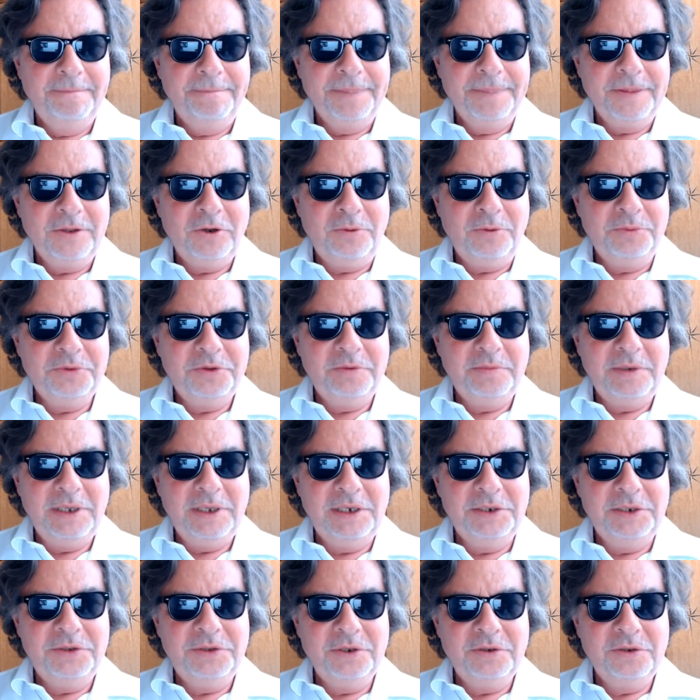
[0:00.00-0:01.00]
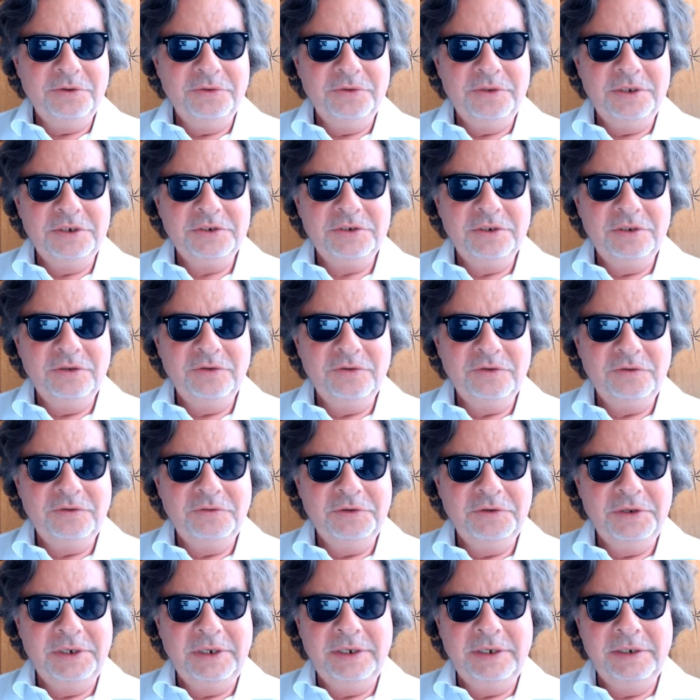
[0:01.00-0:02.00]
Optimality conditions
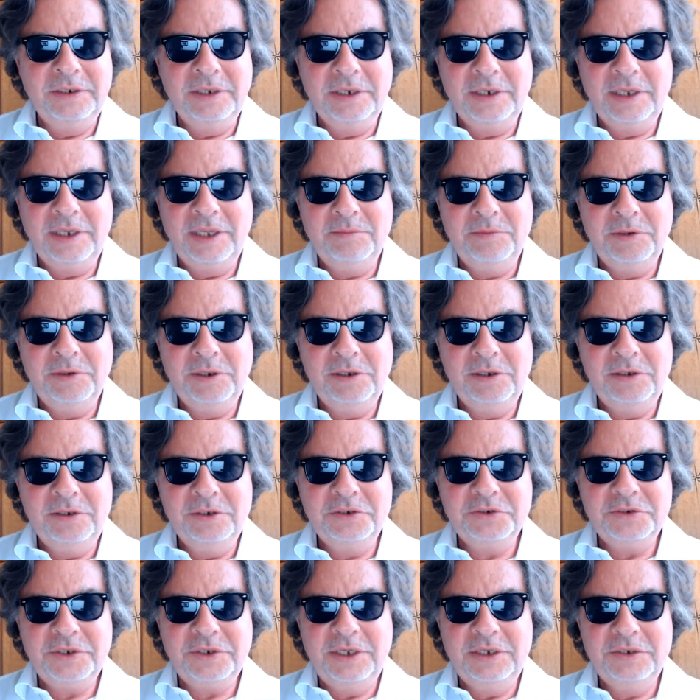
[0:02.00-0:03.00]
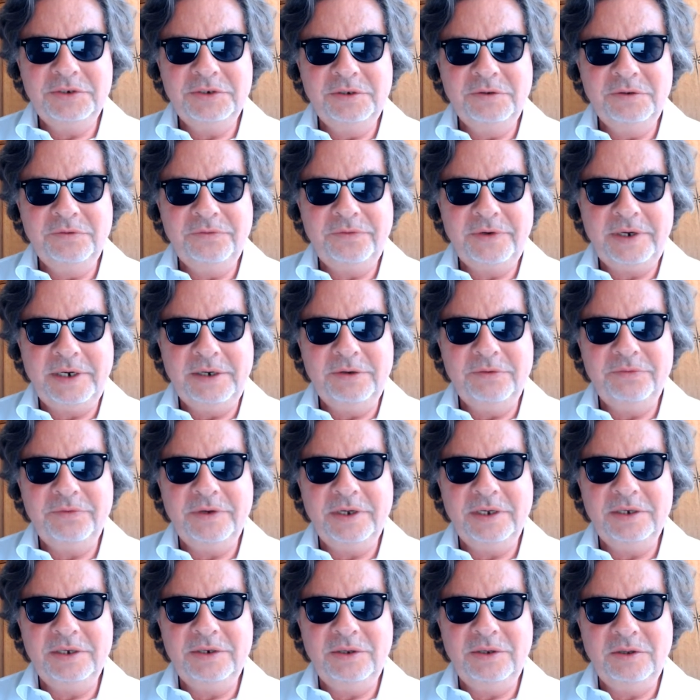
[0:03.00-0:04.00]
of the dynamically changing
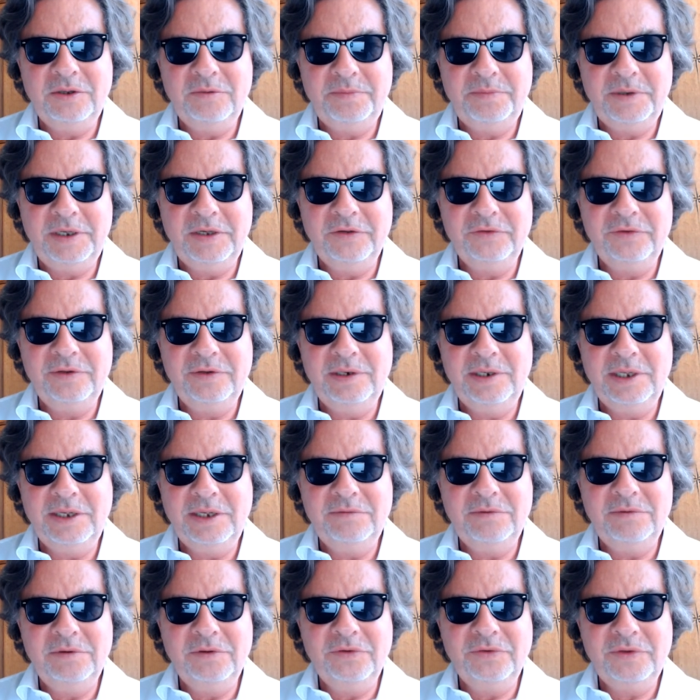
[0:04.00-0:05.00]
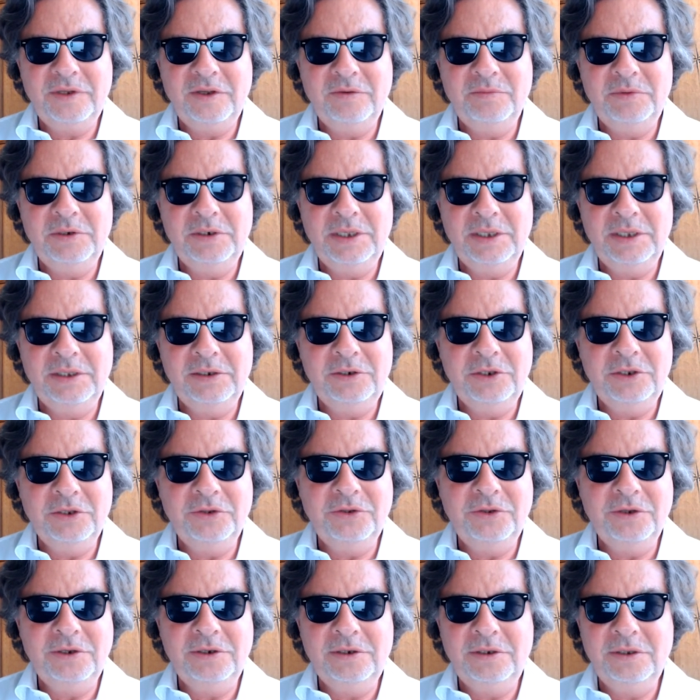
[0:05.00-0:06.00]
firefighting capacity levels have been
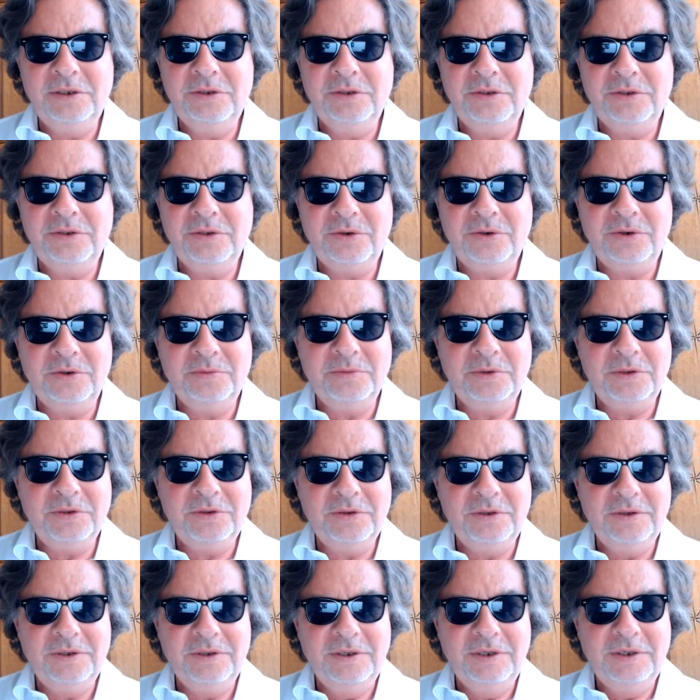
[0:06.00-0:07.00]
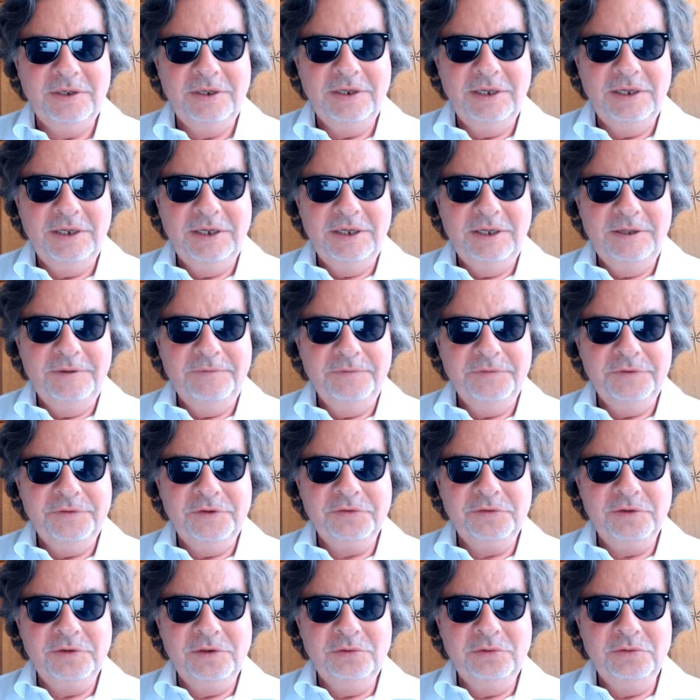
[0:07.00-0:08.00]
analytically determined.
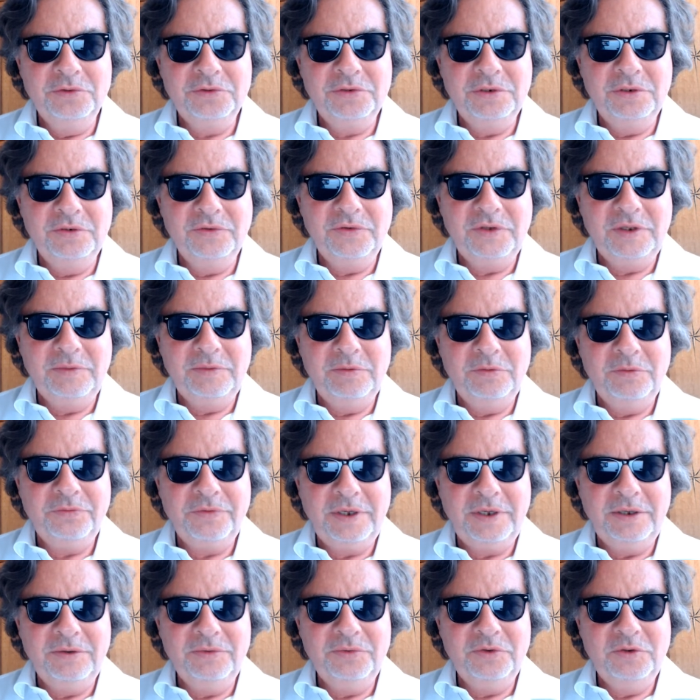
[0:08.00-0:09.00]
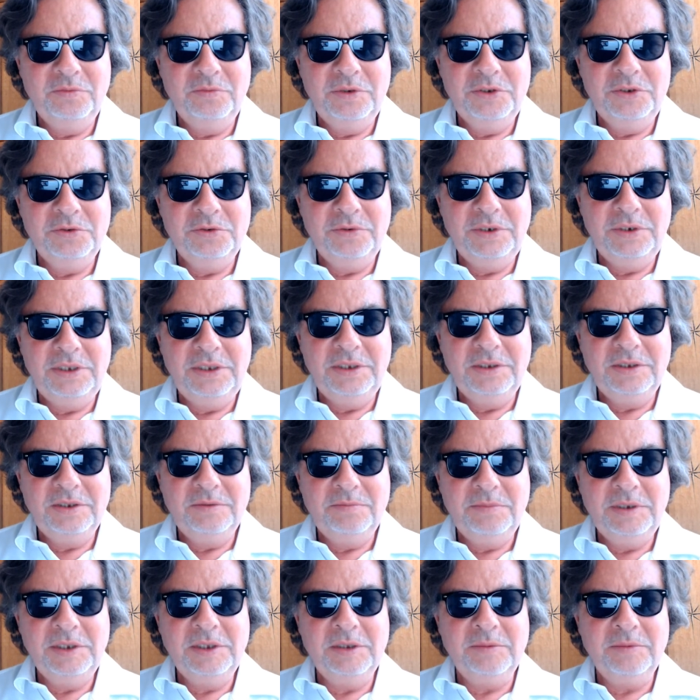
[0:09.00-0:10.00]
The solutions have been found to be
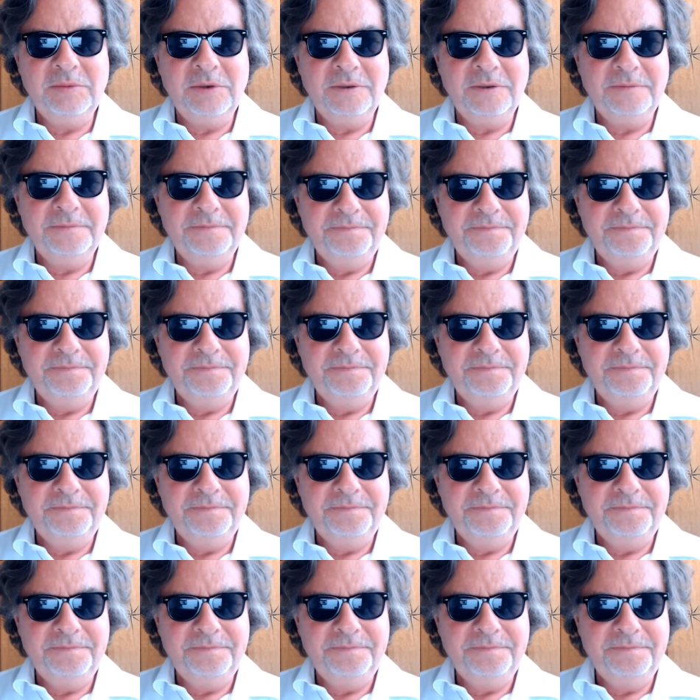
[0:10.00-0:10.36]
unique minima.